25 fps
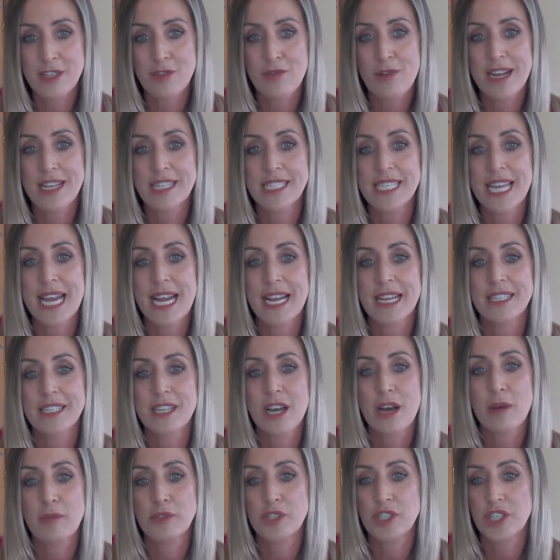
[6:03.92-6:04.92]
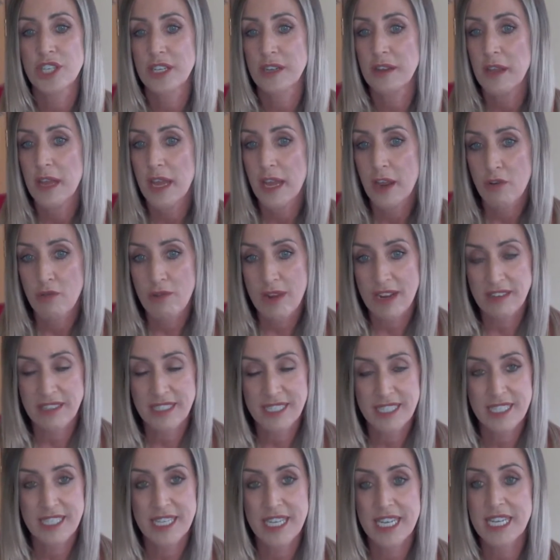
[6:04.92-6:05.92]
around tech adoption,
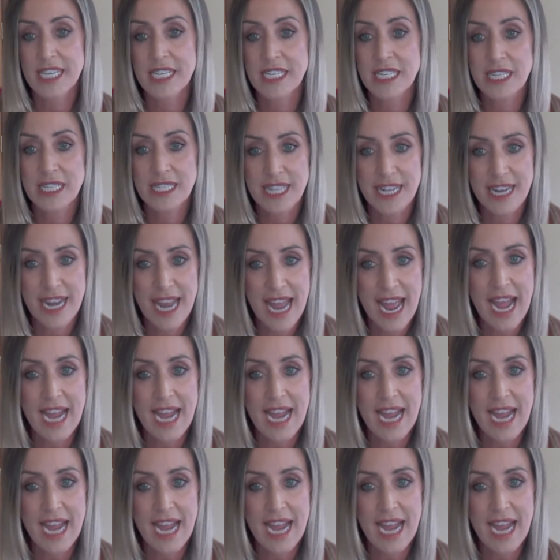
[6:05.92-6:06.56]
around skills and